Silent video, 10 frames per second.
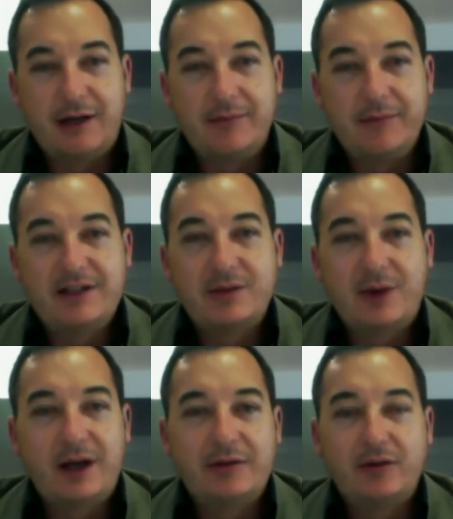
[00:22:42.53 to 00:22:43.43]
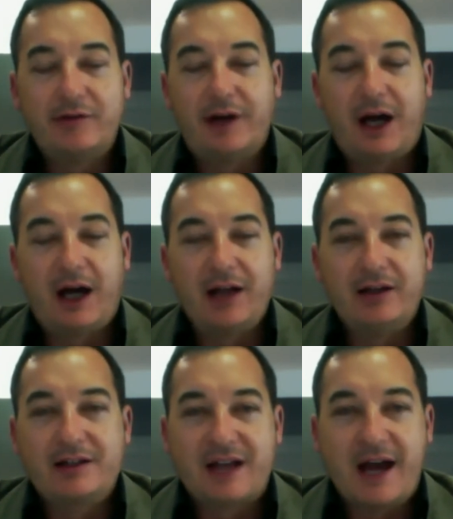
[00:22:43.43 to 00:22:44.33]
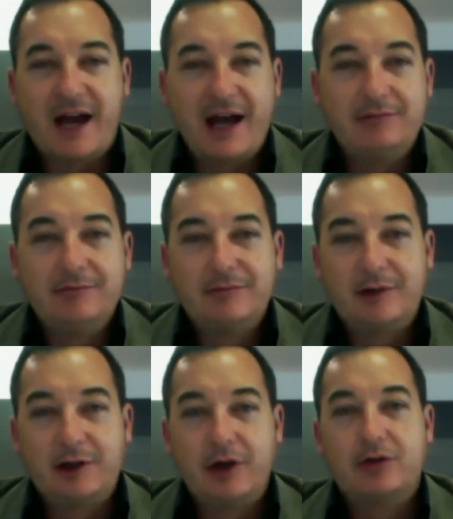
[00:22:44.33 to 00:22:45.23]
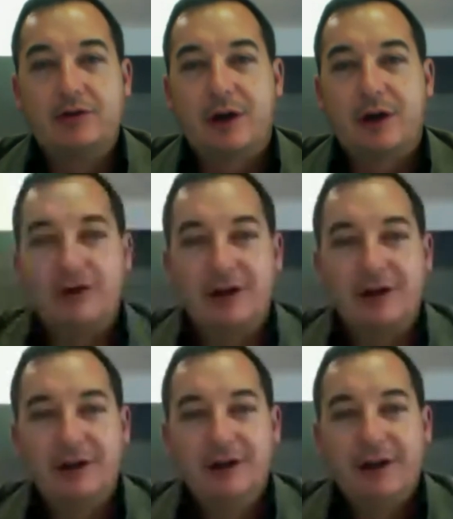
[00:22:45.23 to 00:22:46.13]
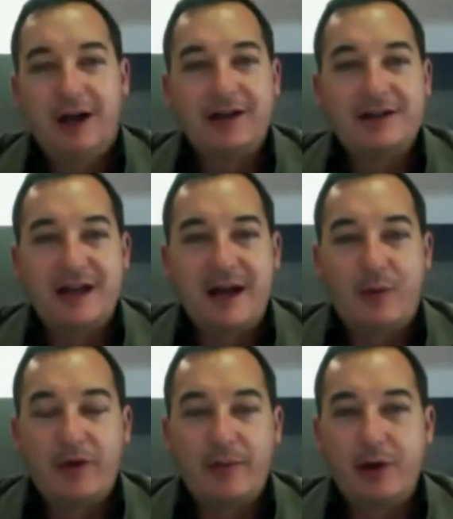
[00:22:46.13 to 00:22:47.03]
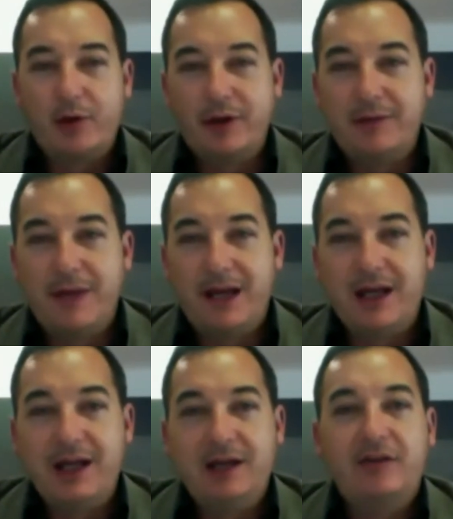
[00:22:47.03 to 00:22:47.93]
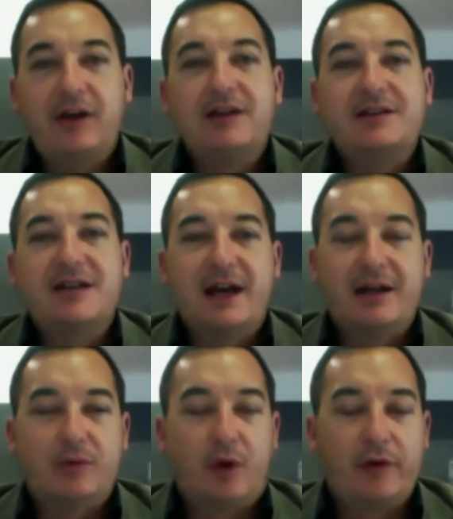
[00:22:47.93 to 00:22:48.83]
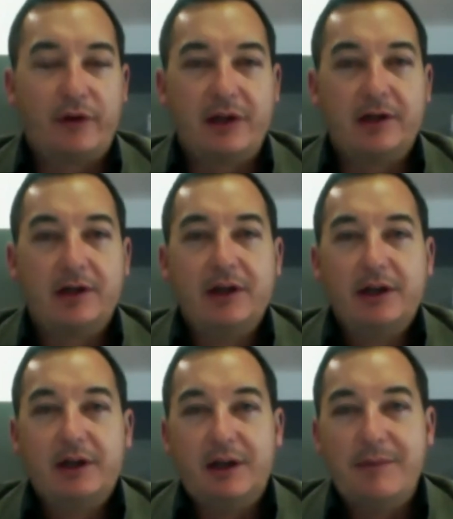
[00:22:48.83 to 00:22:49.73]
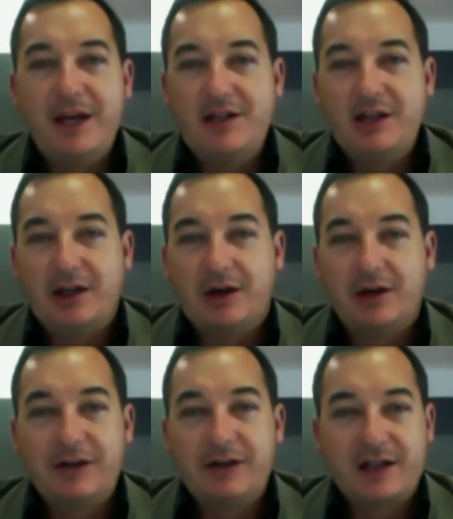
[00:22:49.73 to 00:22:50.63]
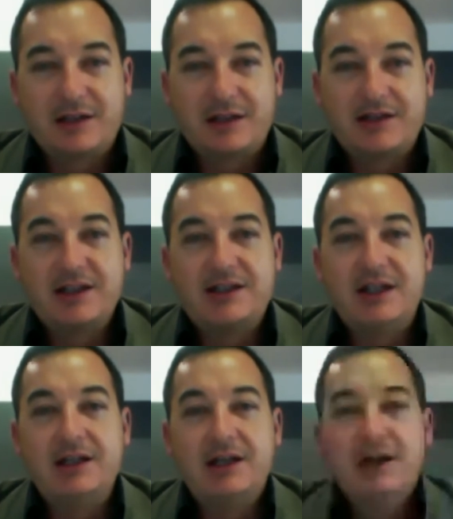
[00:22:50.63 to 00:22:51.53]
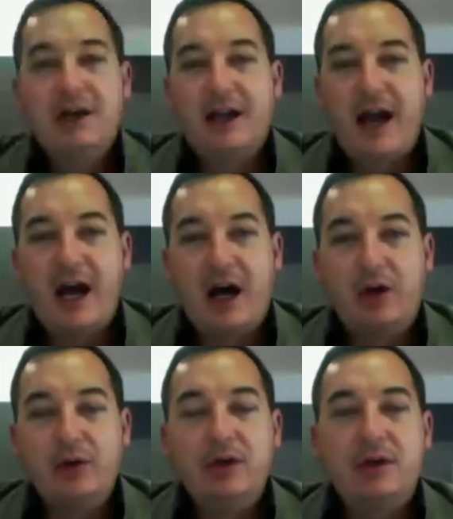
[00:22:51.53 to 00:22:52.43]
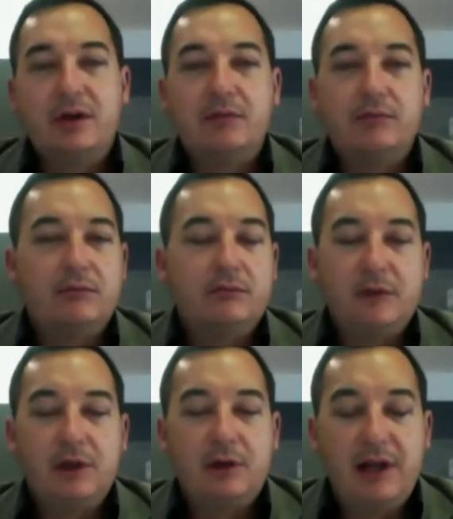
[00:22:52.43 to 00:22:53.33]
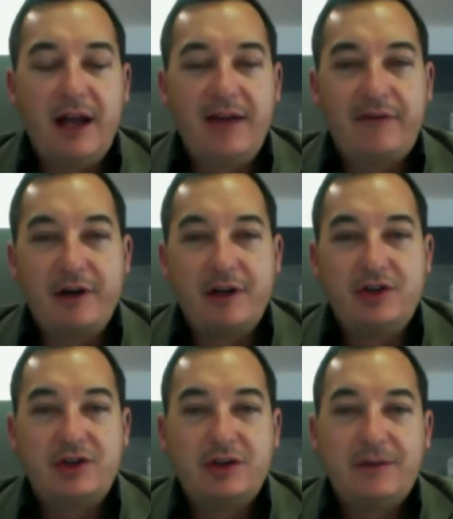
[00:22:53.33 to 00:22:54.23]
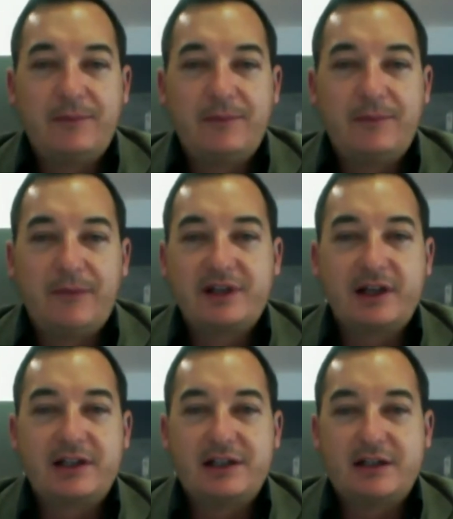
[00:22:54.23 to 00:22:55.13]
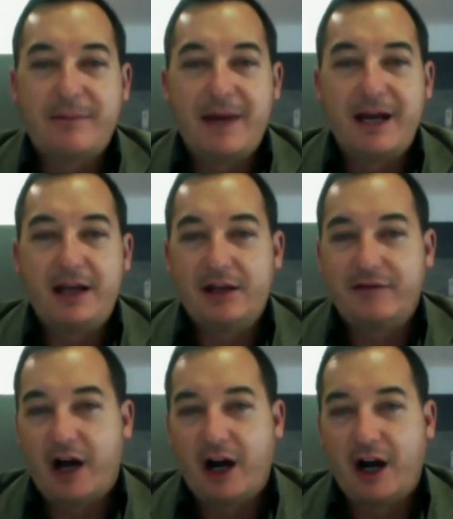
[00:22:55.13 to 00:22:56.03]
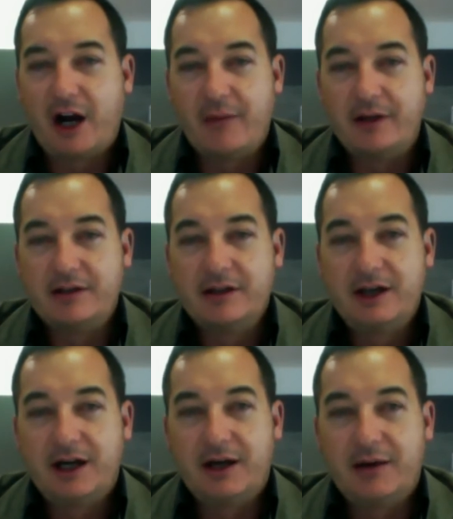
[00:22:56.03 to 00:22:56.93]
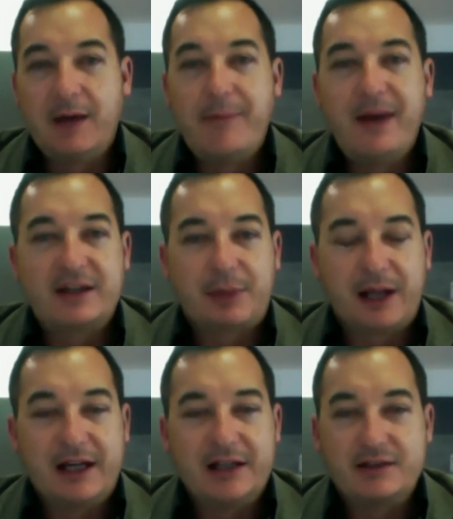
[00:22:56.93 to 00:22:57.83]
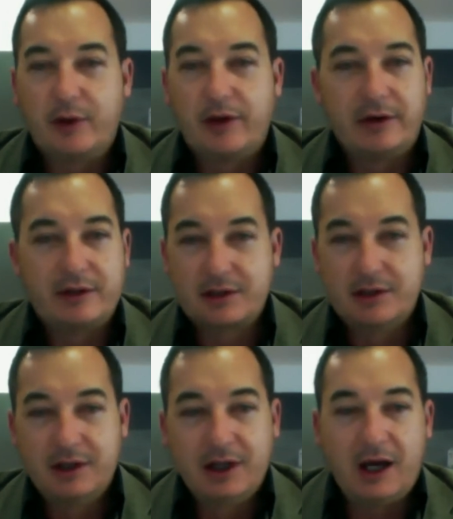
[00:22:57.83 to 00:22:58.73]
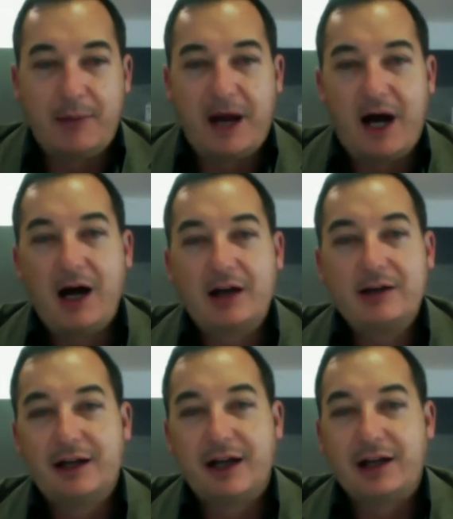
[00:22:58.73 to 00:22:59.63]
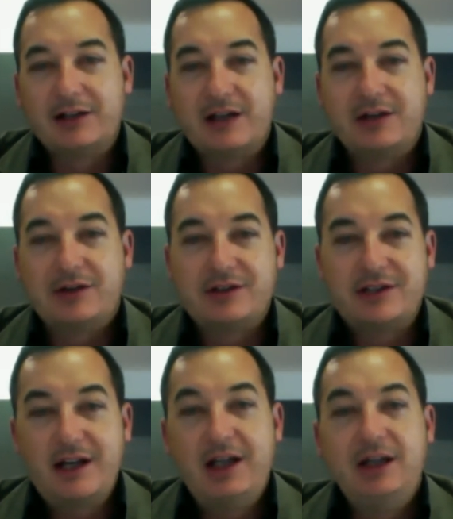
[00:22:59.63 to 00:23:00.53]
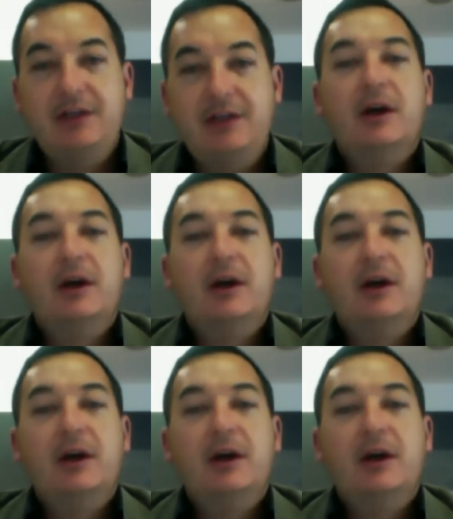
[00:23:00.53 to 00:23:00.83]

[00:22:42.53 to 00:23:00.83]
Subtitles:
is to sort of understand the local culture, understand what the building means, understand what the immediate context in the city, and how you can leverage the facility to make the environment a better place, whether it's a park, like Alessandra is saying,